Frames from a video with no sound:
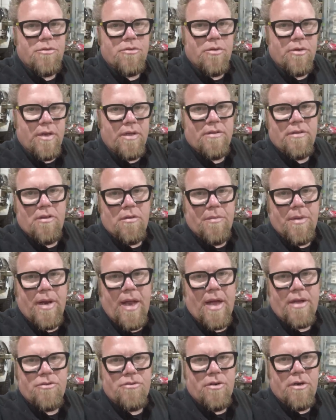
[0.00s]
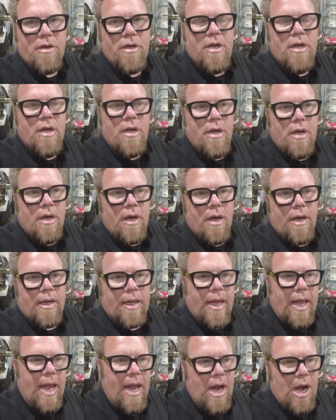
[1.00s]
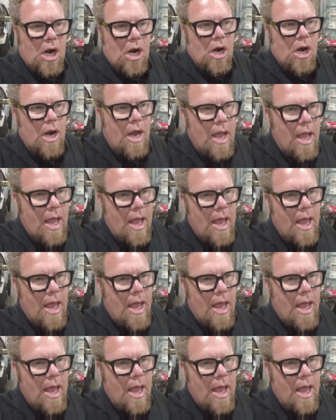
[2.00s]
so it needs a little bit extra uh, care.